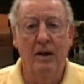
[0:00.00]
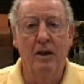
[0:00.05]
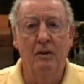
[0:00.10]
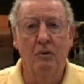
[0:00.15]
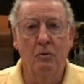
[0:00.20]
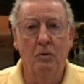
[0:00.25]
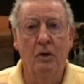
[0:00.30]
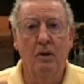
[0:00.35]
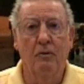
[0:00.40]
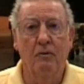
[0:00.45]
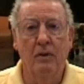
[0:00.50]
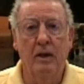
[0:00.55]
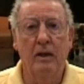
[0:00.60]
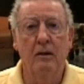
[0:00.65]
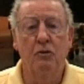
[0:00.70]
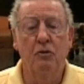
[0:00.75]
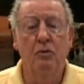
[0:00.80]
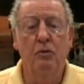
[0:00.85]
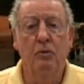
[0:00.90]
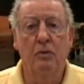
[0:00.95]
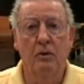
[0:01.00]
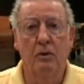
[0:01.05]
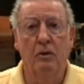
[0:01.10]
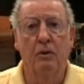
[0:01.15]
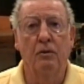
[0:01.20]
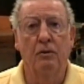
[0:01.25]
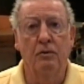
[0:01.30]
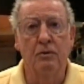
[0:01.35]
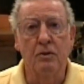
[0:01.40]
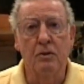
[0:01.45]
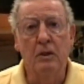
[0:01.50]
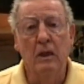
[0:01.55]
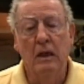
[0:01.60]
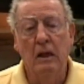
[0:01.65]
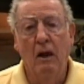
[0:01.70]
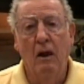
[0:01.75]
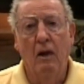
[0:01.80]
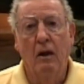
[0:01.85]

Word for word: A-12. They had two of those.